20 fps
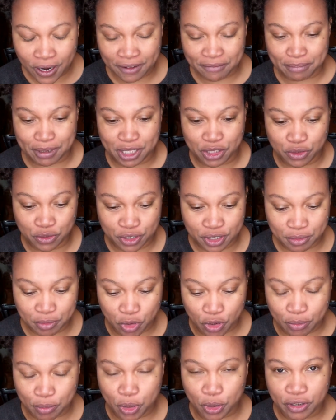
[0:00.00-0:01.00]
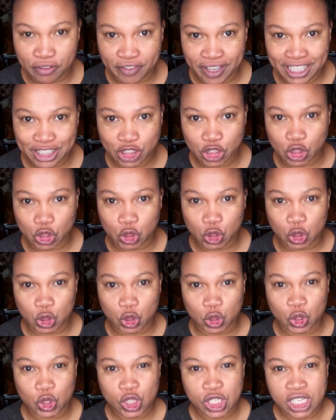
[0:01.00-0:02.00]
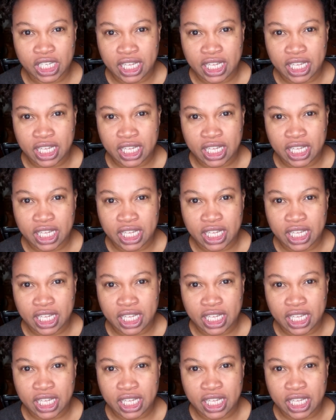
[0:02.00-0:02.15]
I've been doing more motivational